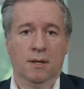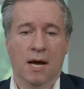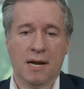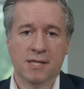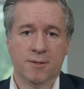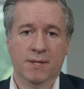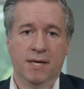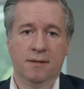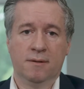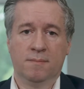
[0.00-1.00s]
I'd like to
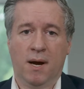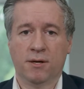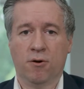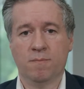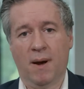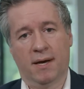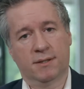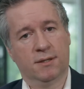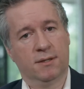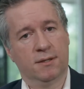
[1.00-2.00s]
begin by going
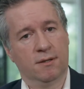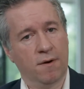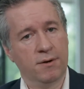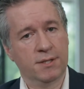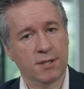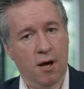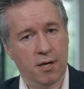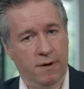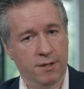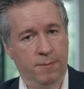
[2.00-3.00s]
back to the very start
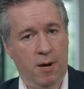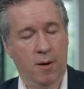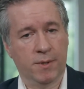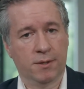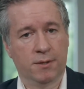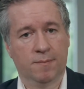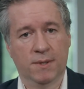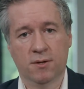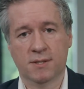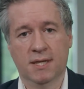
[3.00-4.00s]
of our department,
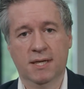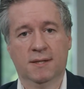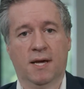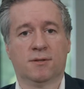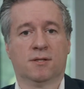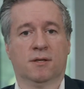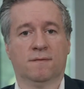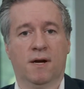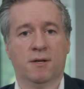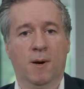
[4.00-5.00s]
because the ethos
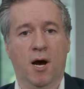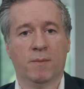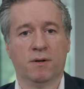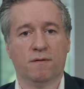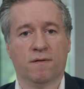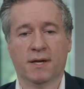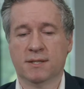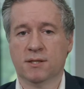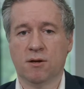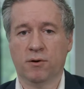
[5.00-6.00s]
of our department
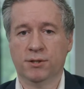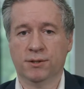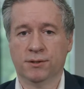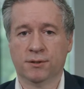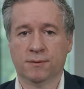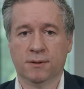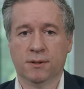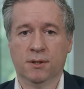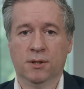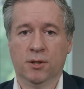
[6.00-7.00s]
reflects its origins.
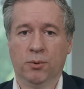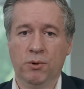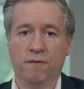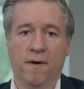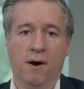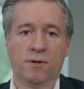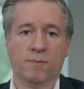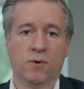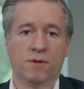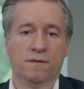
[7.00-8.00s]
We were founded
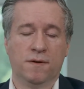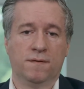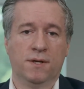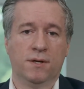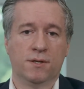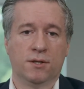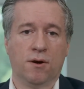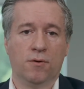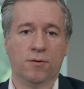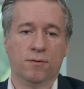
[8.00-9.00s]
more than 50 years
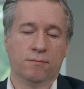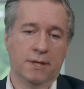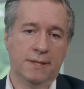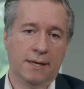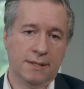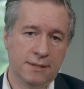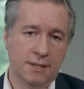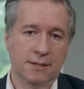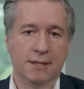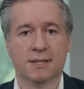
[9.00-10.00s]
ago in
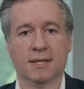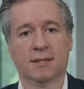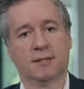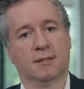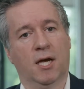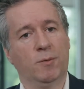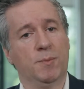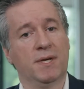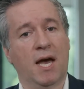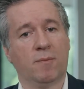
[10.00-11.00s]
1966, and we
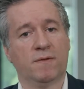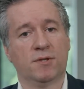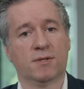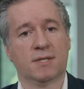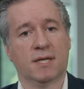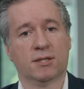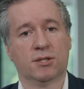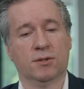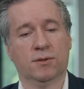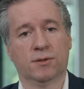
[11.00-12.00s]
began with just 6
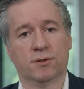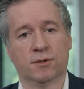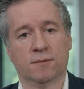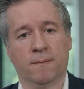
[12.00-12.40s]
students.